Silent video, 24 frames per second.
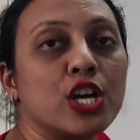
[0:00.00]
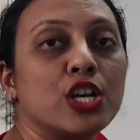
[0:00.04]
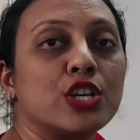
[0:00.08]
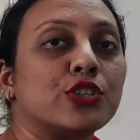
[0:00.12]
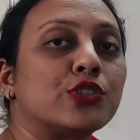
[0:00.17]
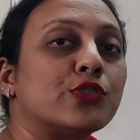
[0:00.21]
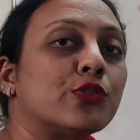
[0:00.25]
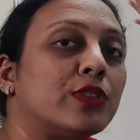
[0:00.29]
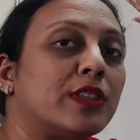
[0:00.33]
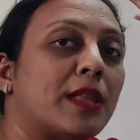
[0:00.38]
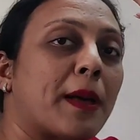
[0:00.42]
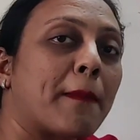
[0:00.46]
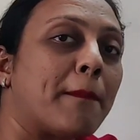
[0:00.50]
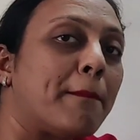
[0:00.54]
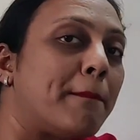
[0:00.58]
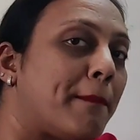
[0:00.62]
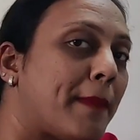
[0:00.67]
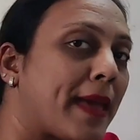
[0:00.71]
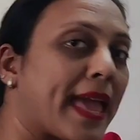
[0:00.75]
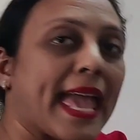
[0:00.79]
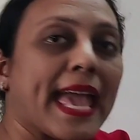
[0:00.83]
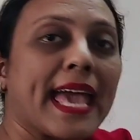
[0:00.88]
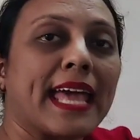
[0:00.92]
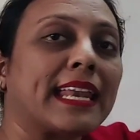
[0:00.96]
So the
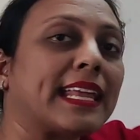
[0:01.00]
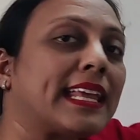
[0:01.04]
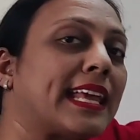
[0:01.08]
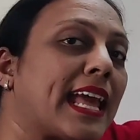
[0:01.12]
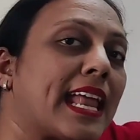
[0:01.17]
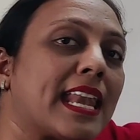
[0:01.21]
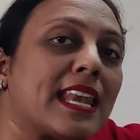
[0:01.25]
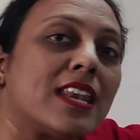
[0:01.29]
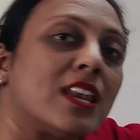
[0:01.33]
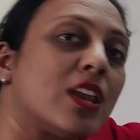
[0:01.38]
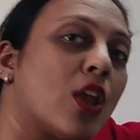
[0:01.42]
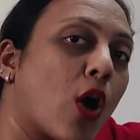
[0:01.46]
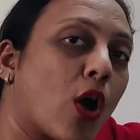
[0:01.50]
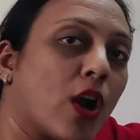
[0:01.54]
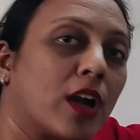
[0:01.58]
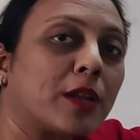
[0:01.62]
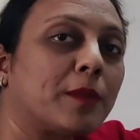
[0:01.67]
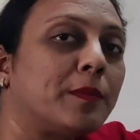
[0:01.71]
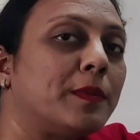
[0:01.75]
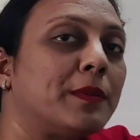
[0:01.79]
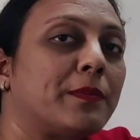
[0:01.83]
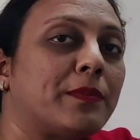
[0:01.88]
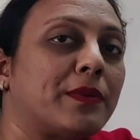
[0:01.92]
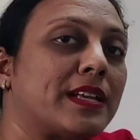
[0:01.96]
mare
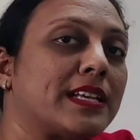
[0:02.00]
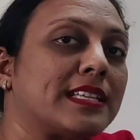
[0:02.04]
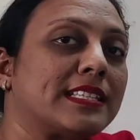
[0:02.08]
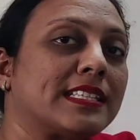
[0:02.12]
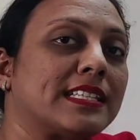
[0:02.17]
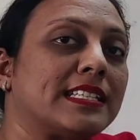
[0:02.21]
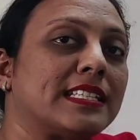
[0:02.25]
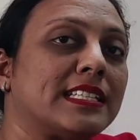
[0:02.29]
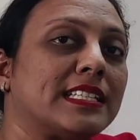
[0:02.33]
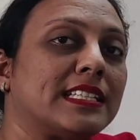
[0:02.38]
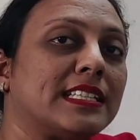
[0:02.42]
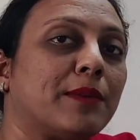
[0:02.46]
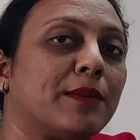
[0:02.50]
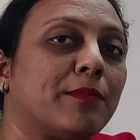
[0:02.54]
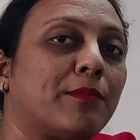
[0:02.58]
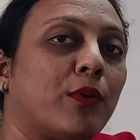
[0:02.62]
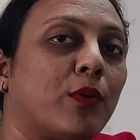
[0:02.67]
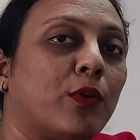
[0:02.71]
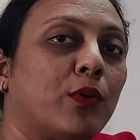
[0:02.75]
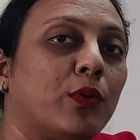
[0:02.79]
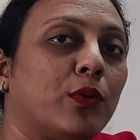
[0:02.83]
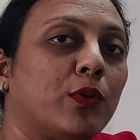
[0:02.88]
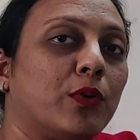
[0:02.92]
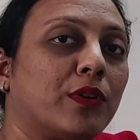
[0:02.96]
cannot be present in the
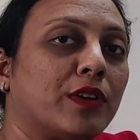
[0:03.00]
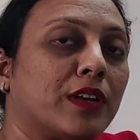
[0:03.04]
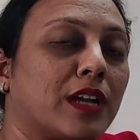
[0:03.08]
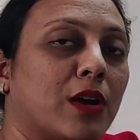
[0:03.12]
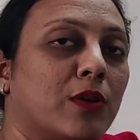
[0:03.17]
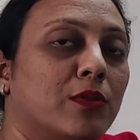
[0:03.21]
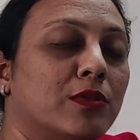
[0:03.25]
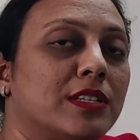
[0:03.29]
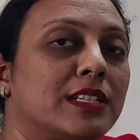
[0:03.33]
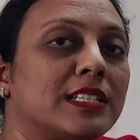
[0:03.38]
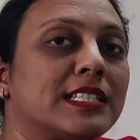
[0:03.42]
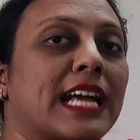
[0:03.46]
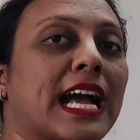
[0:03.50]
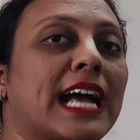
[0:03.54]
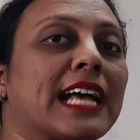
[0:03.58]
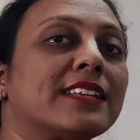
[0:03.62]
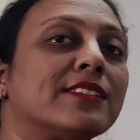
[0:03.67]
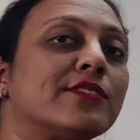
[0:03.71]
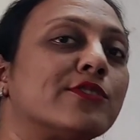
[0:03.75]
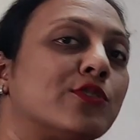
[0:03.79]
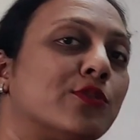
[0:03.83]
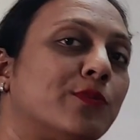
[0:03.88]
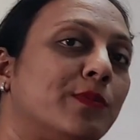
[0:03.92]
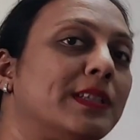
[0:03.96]
polo ground. It
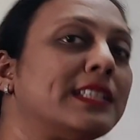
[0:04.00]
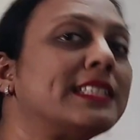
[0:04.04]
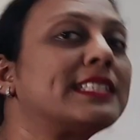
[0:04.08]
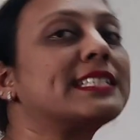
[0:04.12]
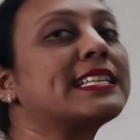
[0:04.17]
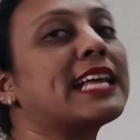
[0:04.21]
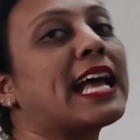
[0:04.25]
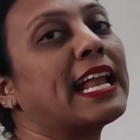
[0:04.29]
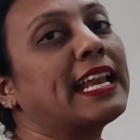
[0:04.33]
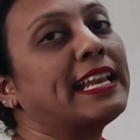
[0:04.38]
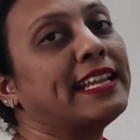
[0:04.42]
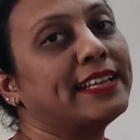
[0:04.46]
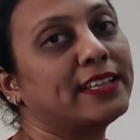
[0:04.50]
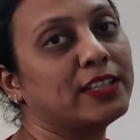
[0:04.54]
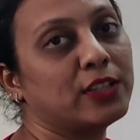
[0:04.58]
has to be stallion